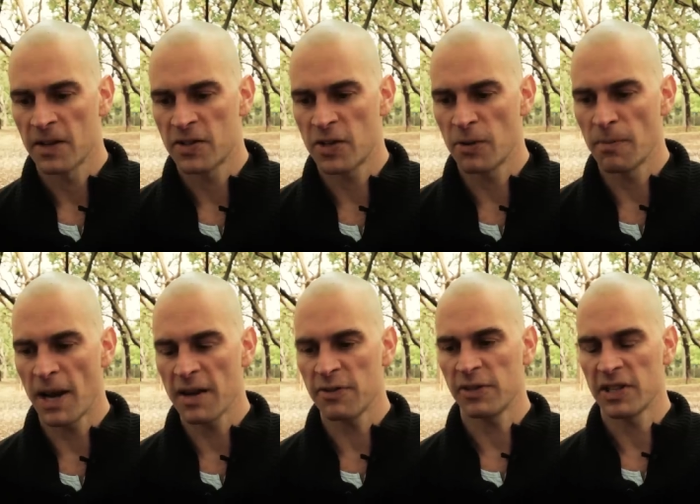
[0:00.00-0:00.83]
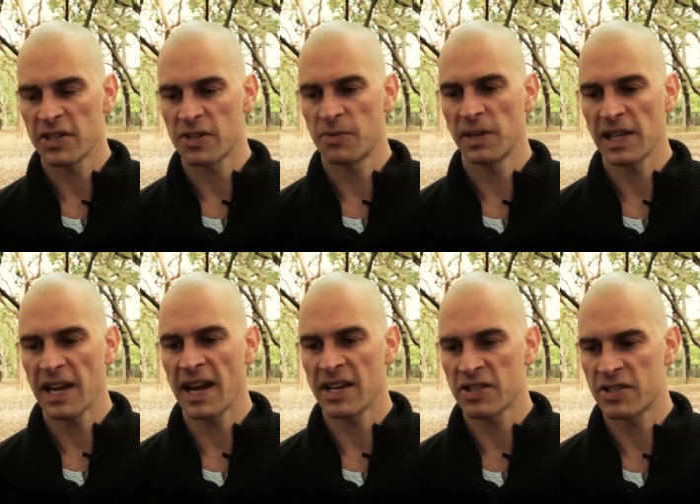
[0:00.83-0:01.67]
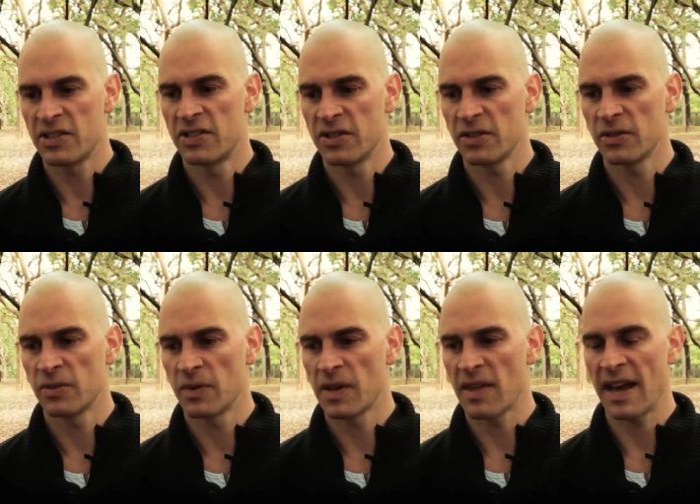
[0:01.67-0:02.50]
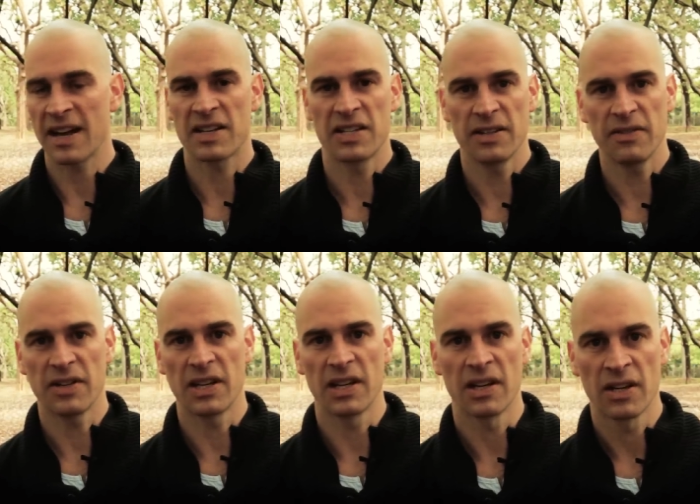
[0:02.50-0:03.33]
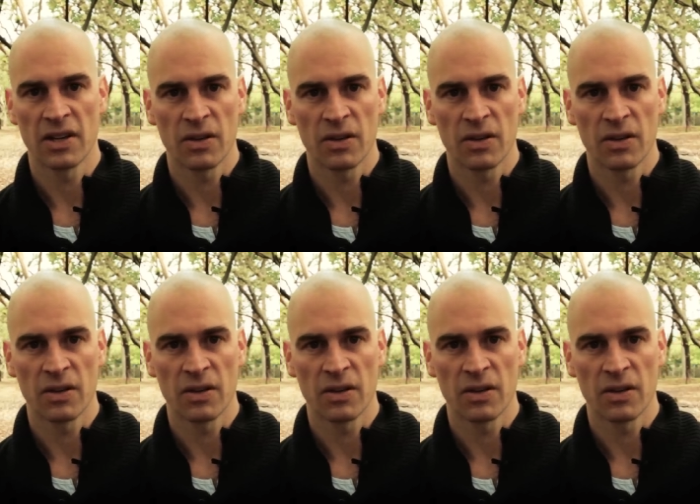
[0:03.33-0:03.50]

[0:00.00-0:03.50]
So mindfulness really has to do with activity,